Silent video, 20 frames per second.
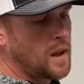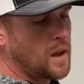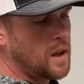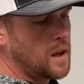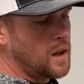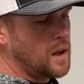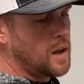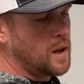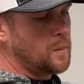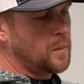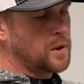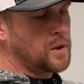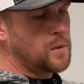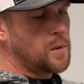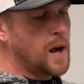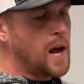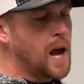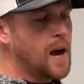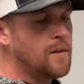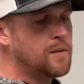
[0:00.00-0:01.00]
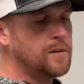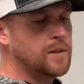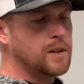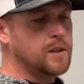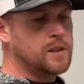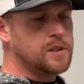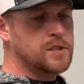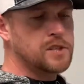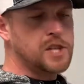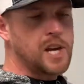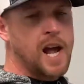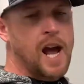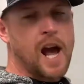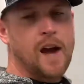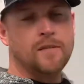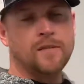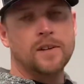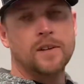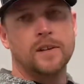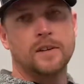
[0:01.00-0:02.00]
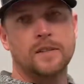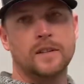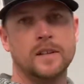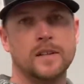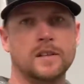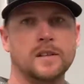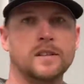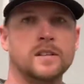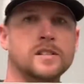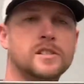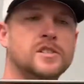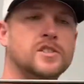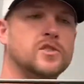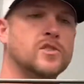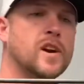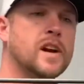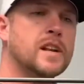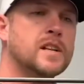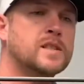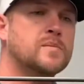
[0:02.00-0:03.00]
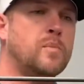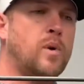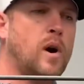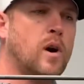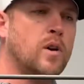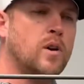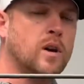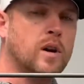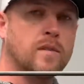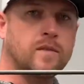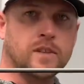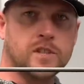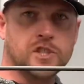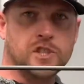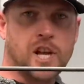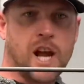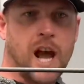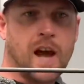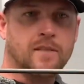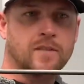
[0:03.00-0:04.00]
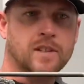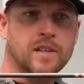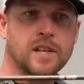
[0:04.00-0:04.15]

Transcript: when you have your shaft, the straightest part of the shaft